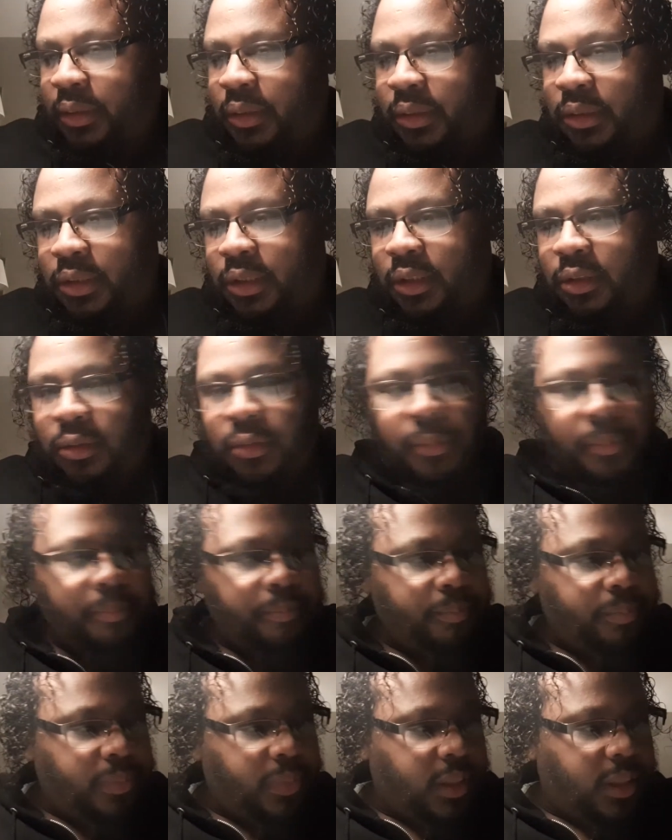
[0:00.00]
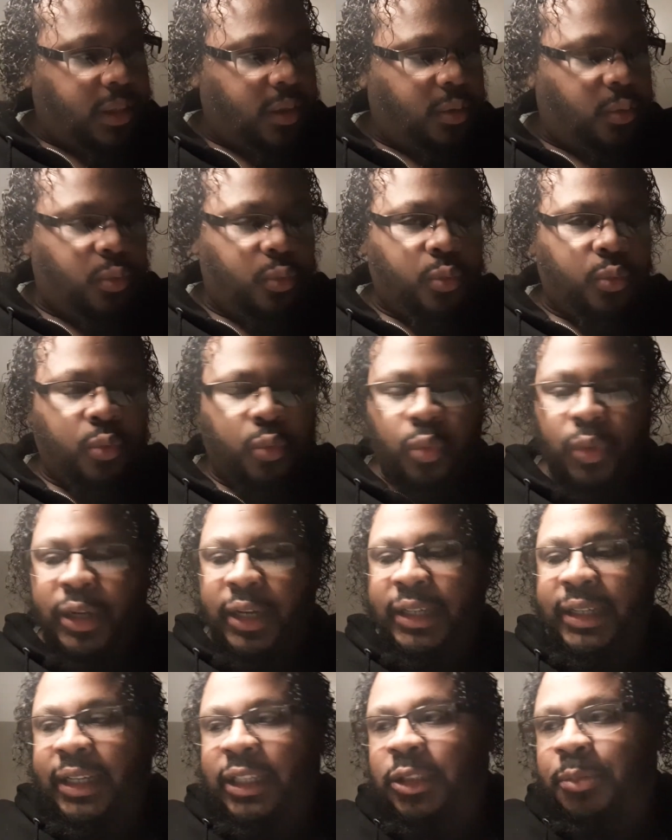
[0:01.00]
So
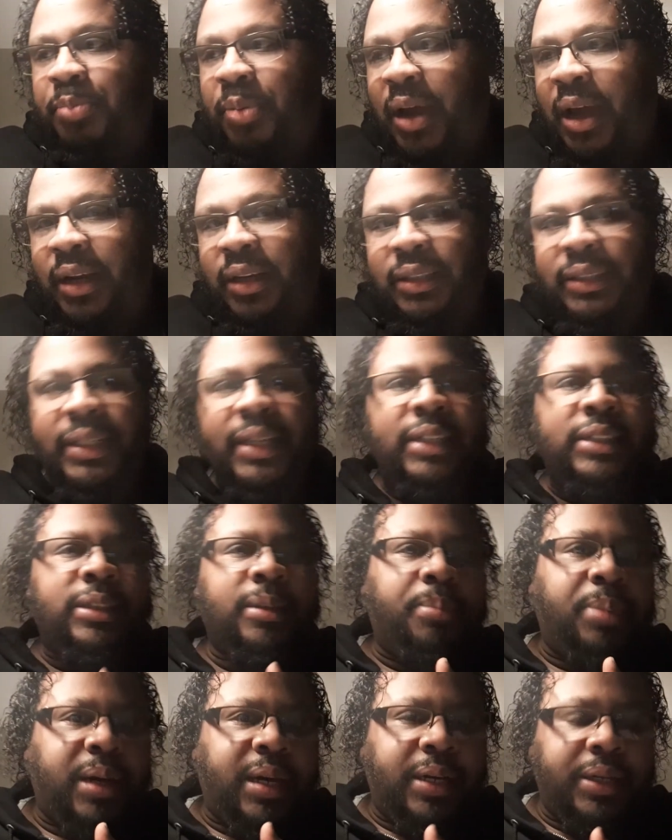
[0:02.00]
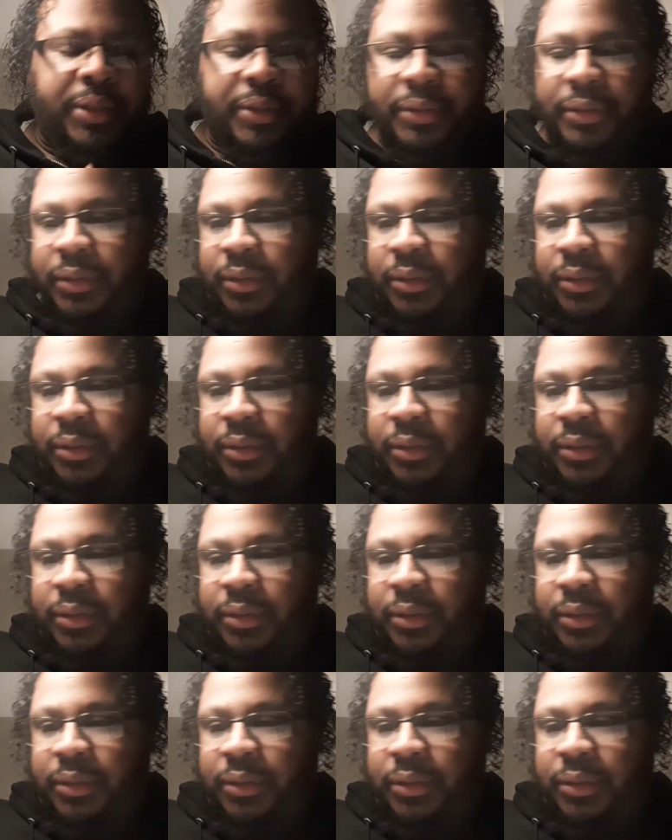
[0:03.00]
where there's product, there's a buyer.